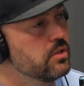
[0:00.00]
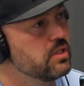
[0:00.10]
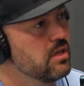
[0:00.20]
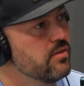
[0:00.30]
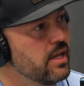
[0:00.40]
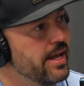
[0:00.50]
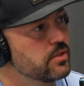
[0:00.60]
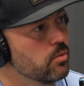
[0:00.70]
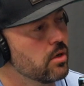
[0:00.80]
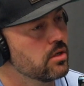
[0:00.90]
Stephen has
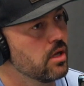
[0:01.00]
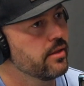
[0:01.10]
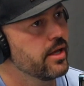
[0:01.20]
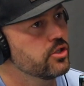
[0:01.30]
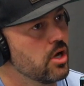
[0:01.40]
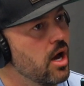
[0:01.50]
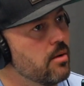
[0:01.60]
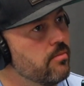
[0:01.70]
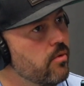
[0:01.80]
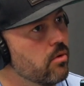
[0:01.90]
worked on that
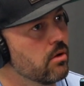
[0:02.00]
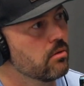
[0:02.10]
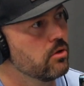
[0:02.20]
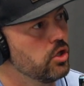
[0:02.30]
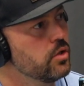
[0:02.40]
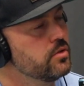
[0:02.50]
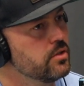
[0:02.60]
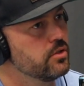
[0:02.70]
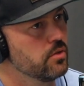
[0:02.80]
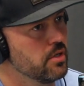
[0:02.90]
job for close to
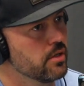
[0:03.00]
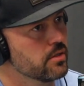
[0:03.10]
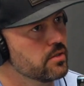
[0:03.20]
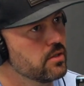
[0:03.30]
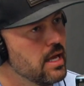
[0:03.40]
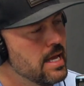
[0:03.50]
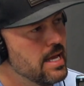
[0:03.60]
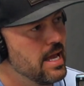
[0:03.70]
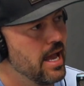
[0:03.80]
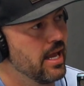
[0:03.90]
2 years
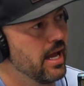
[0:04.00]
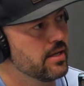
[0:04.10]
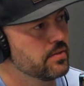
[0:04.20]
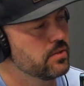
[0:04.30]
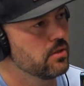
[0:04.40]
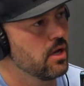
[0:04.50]
and has